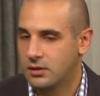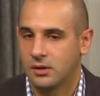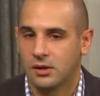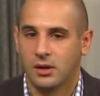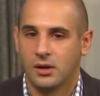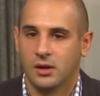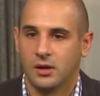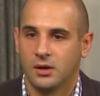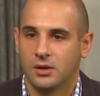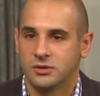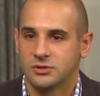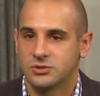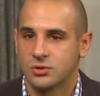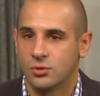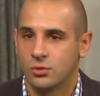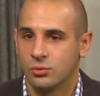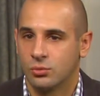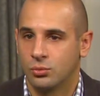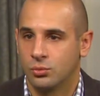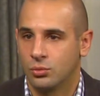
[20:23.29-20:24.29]
Mm -hmm. uh,
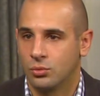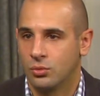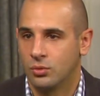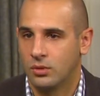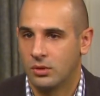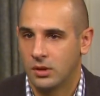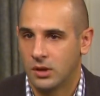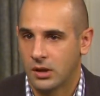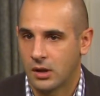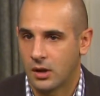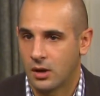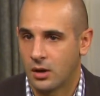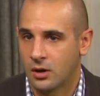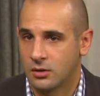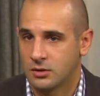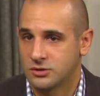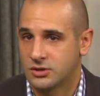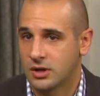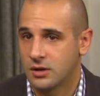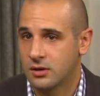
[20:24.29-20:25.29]
so our
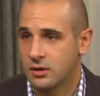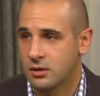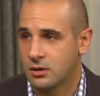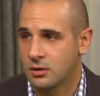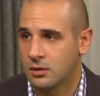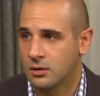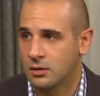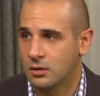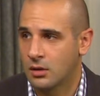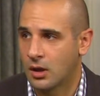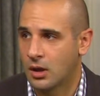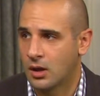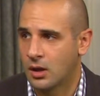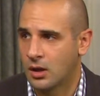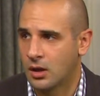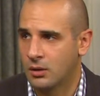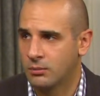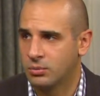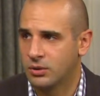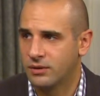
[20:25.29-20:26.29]
entire,
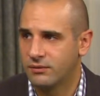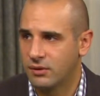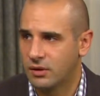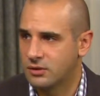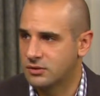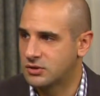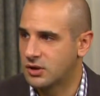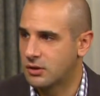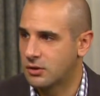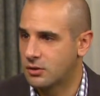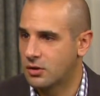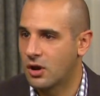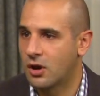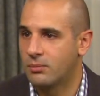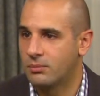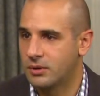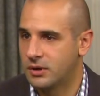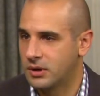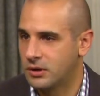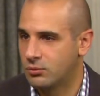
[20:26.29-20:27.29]
uh, I believe our entire
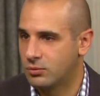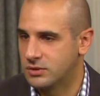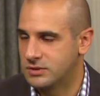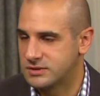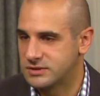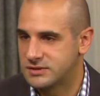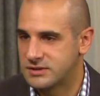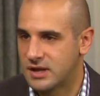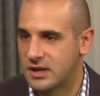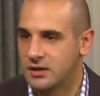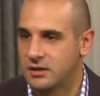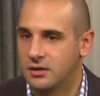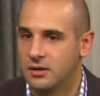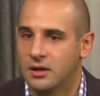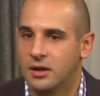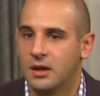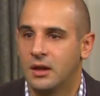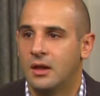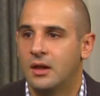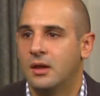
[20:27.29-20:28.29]
company was sent
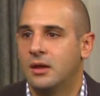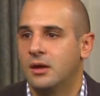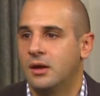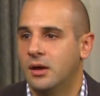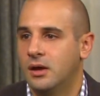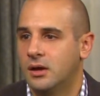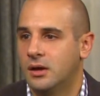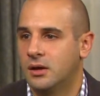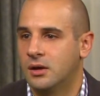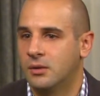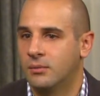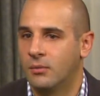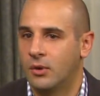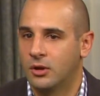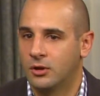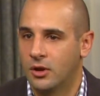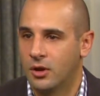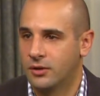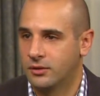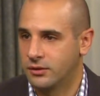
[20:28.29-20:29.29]
um,
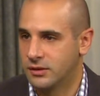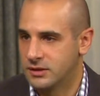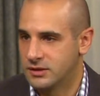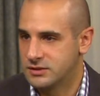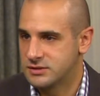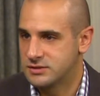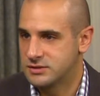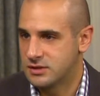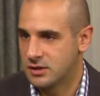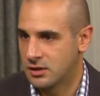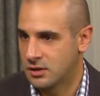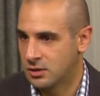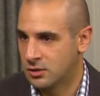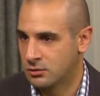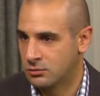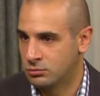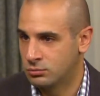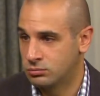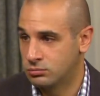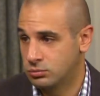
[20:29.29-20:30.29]
along this uh,
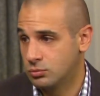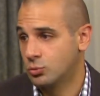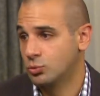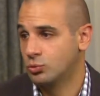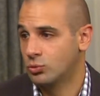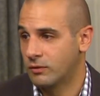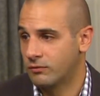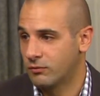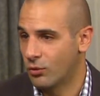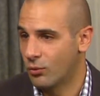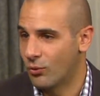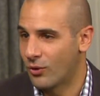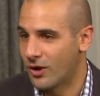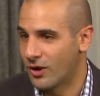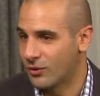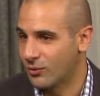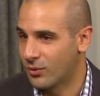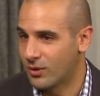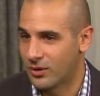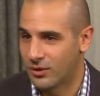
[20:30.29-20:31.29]
river
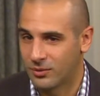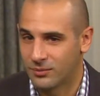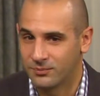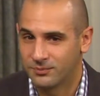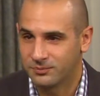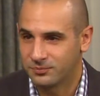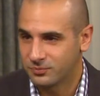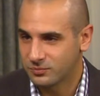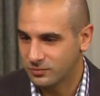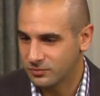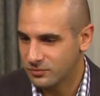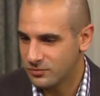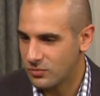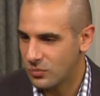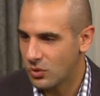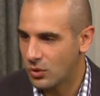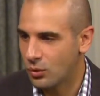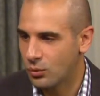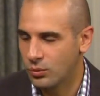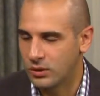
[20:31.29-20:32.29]
walk where
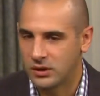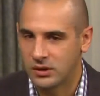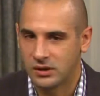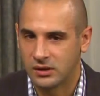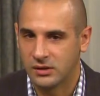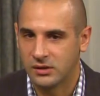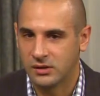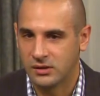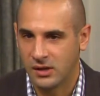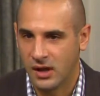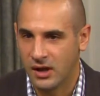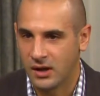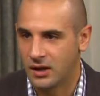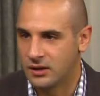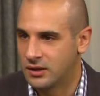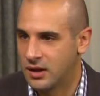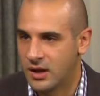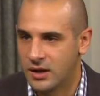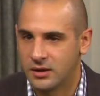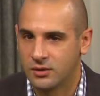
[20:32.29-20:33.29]
we got
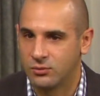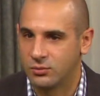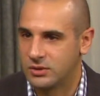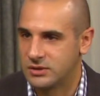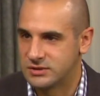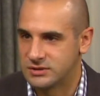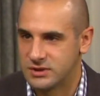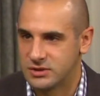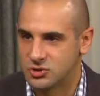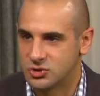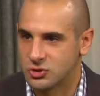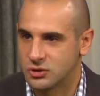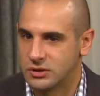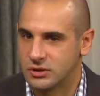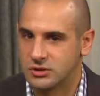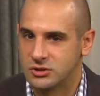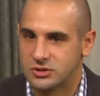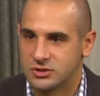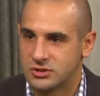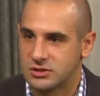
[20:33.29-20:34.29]
online and we essentially
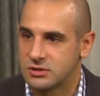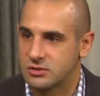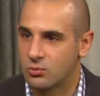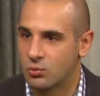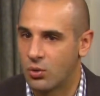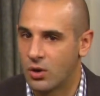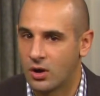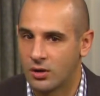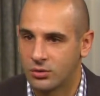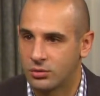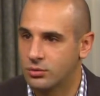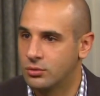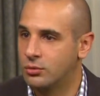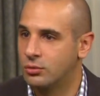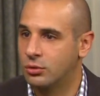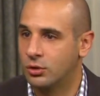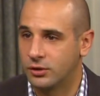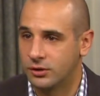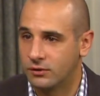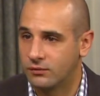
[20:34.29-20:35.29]
just walked
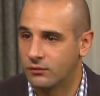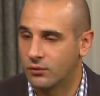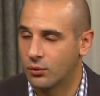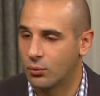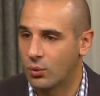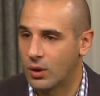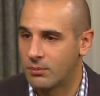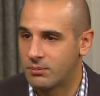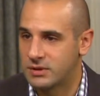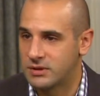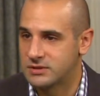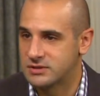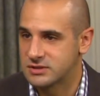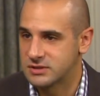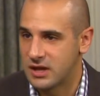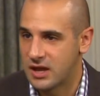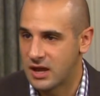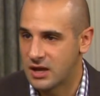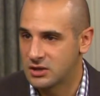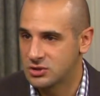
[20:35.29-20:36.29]
through looking for weapons
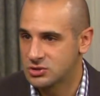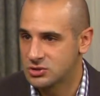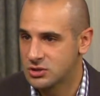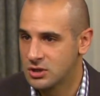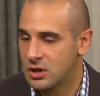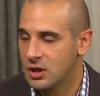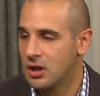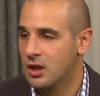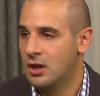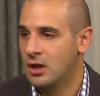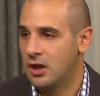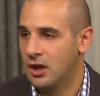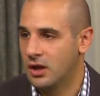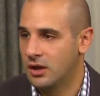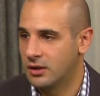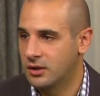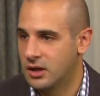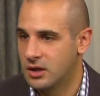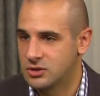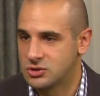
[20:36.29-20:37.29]
cache, mm -hmm.
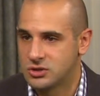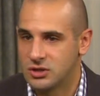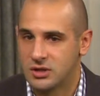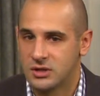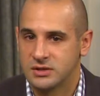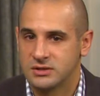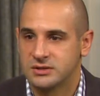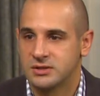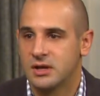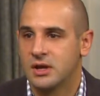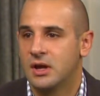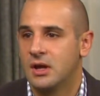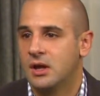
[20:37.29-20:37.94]
Uh, caches.